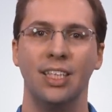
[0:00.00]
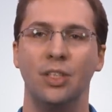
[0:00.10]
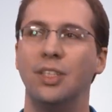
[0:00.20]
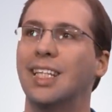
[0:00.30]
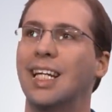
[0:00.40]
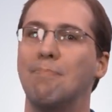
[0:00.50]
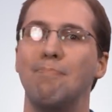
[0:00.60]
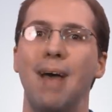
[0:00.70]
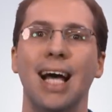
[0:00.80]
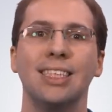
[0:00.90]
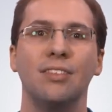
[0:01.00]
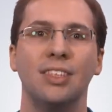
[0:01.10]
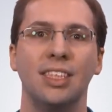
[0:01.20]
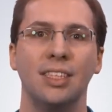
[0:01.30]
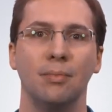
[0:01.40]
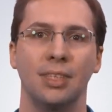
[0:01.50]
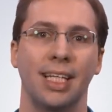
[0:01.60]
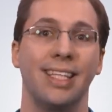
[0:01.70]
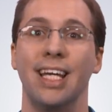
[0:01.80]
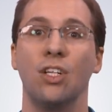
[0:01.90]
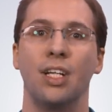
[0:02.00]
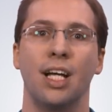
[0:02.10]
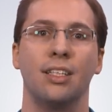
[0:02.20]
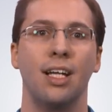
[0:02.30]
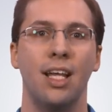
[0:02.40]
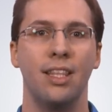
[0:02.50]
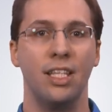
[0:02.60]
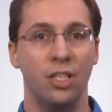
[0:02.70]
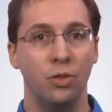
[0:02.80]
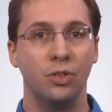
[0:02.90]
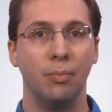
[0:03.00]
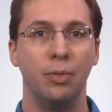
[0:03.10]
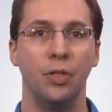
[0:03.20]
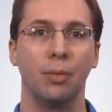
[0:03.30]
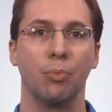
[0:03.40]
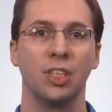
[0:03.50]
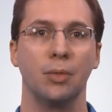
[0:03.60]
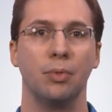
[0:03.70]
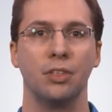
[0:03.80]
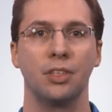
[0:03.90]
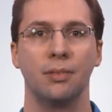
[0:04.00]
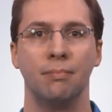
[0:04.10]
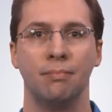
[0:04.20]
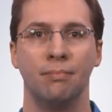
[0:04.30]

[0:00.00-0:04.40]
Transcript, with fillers: to designing massive systems like the internet that use computing principles.